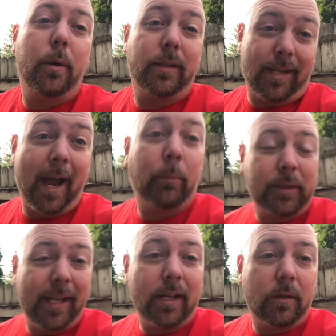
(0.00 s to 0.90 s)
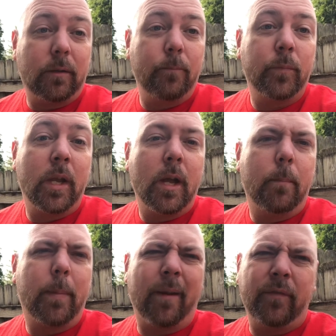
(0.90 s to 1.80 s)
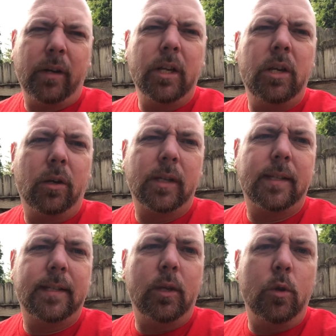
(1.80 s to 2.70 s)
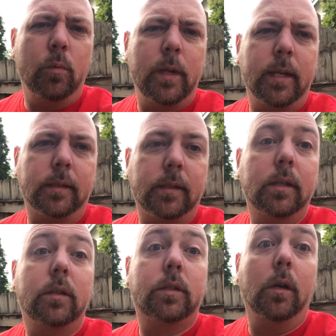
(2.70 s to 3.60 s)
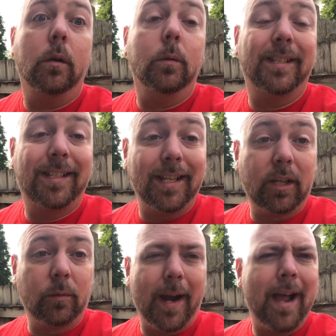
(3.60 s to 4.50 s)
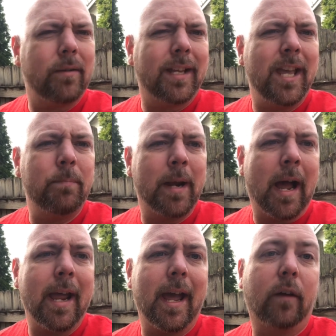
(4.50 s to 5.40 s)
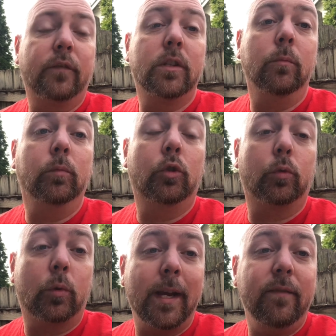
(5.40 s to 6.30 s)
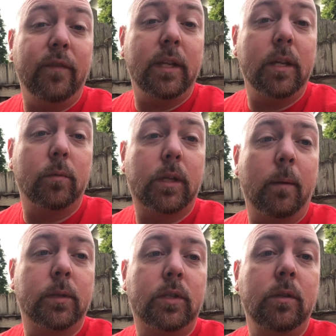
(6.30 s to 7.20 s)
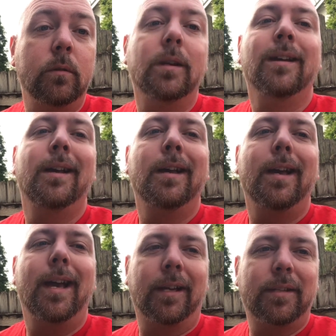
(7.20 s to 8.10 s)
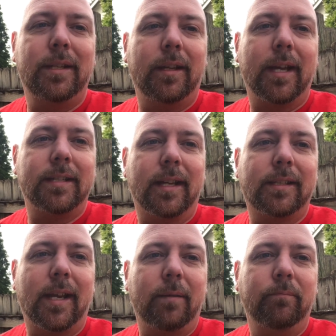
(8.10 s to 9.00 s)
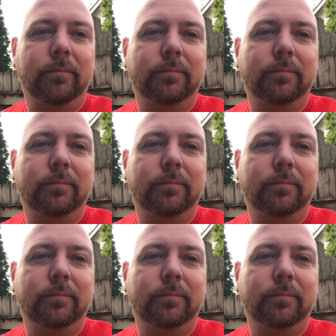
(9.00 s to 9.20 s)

Time will tell, but I'm very curious to see who wins. So stick around and keep an eye out for some great videos coming soon, and I'll see you guys next time.